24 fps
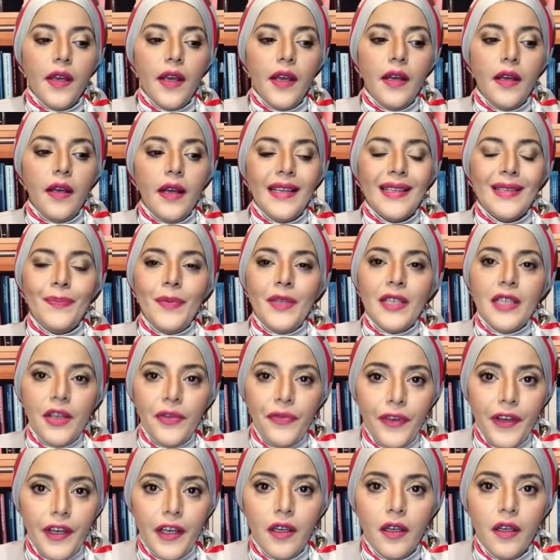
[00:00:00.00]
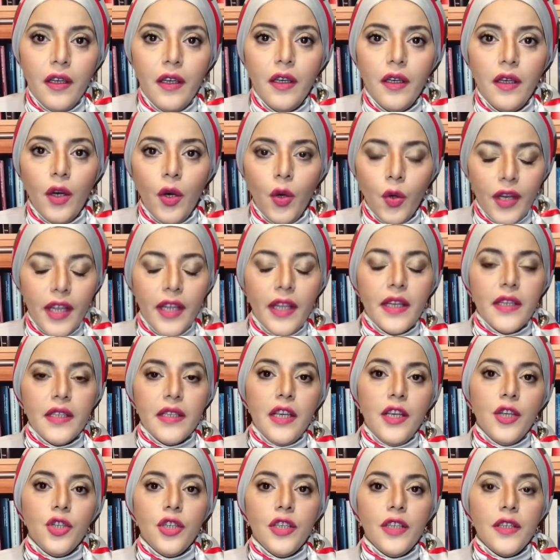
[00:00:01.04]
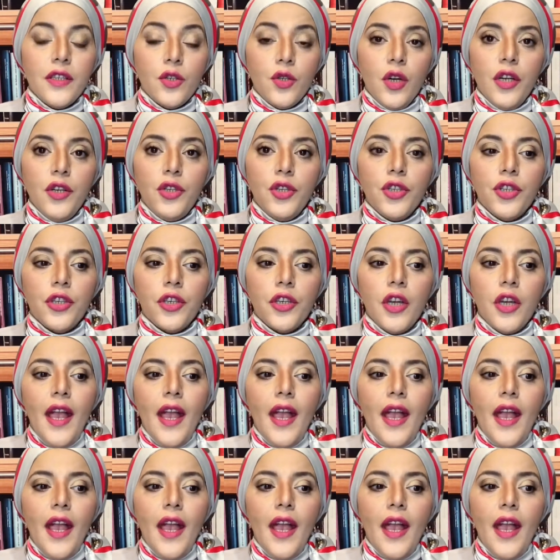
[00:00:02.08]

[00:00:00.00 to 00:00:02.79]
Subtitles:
a specific organizational structure,